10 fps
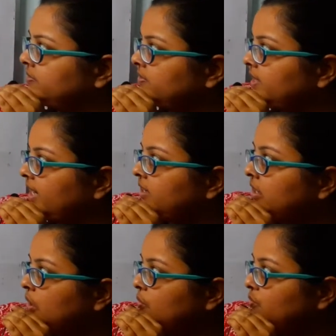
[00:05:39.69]
then
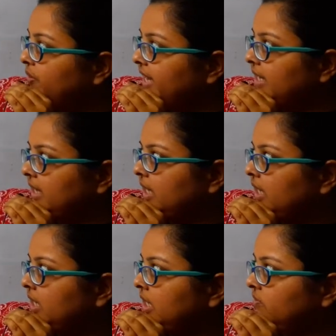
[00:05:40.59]
we
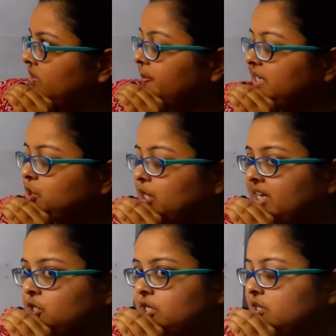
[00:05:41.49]
will be
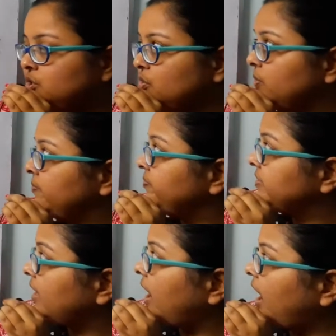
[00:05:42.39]
changed into
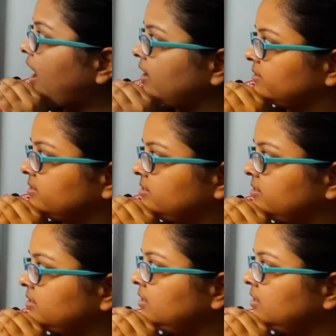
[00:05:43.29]
us.